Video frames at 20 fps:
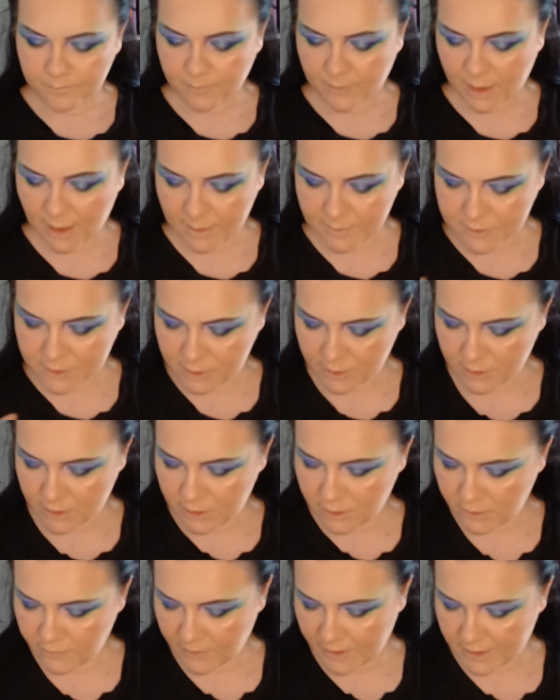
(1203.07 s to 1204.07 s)
Absolutely
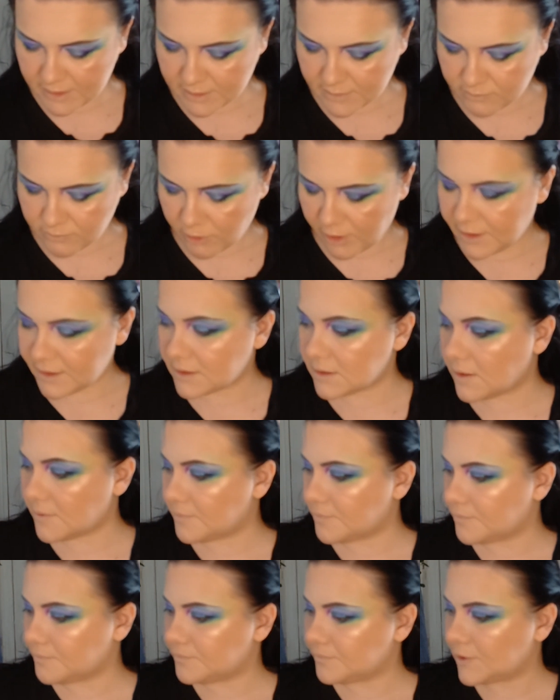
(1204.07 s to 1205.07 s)
love it. Right,
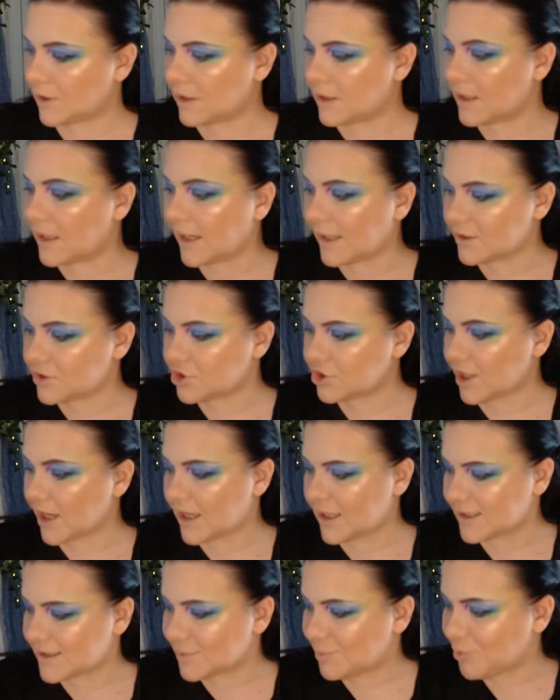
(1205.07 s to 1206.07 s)
last
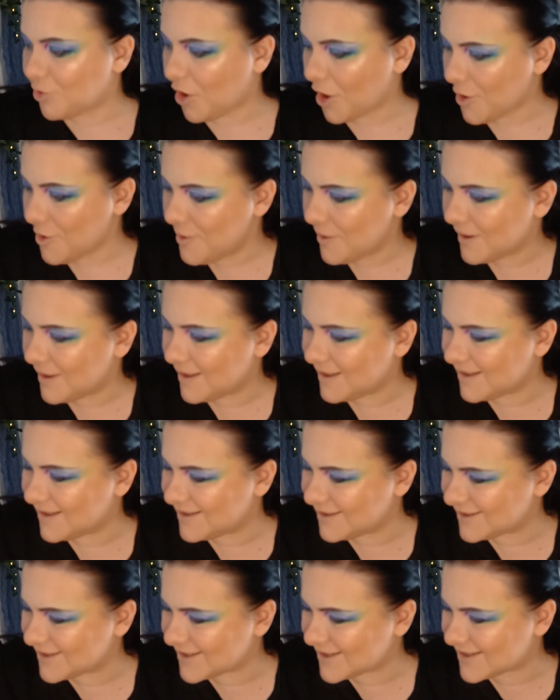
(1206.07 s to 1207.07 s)
shade,
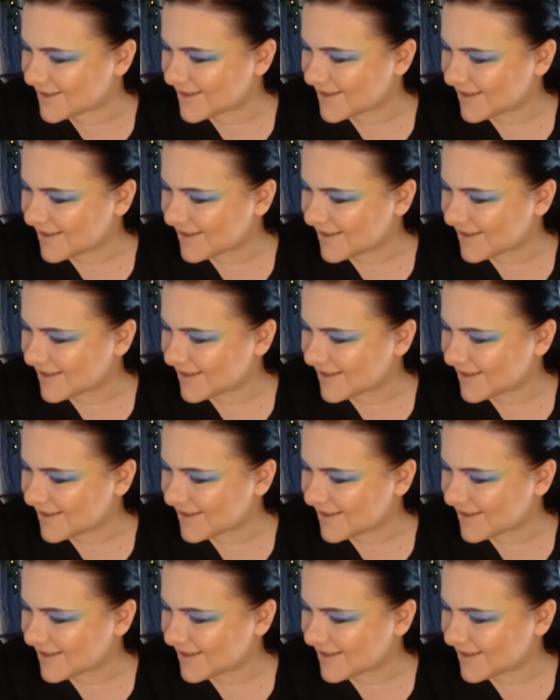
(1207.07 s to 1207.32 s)
promise.